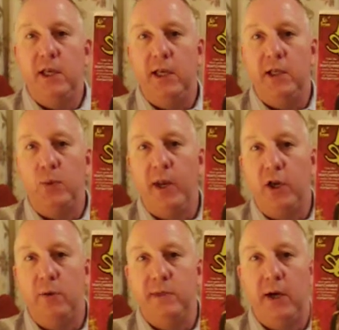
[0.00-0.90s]
is when it
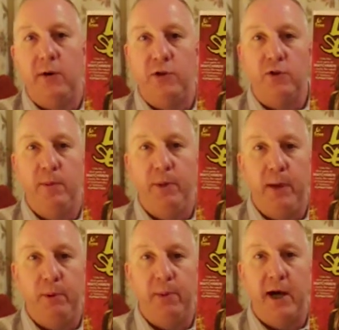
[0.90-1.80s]
comes out in trade
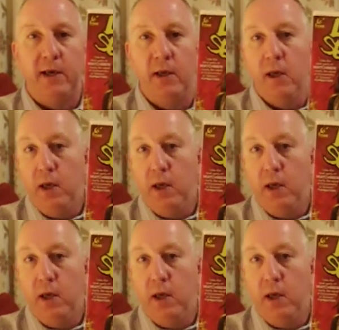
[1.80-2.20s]
paperback,